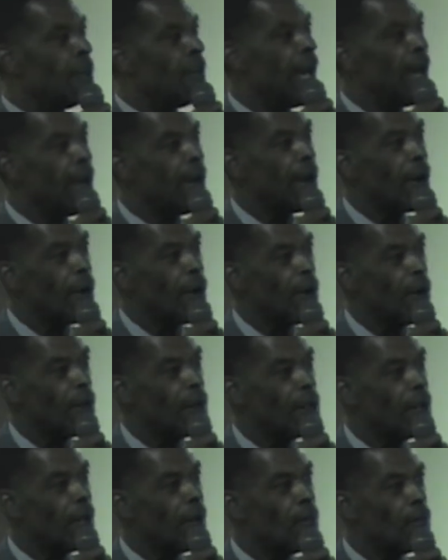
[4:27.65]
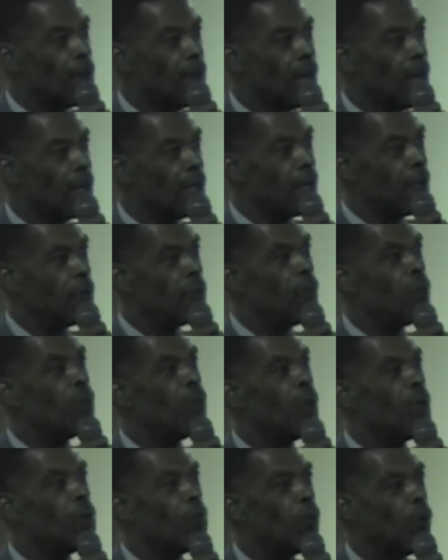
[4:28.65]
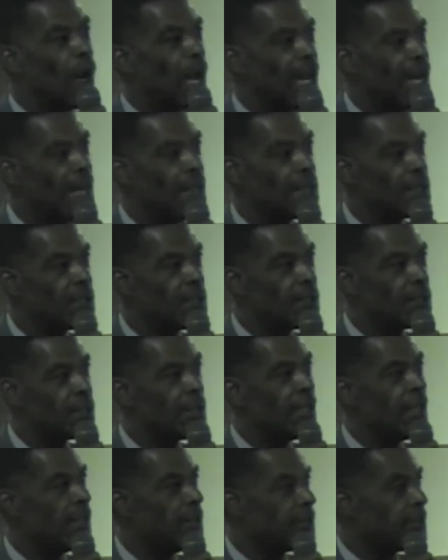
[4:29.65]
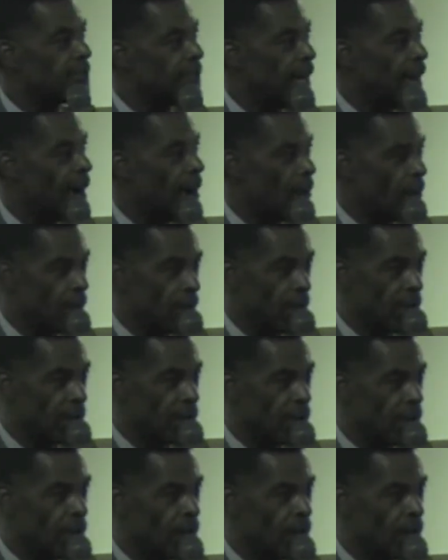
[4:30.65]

They earn their money with wages and salaries.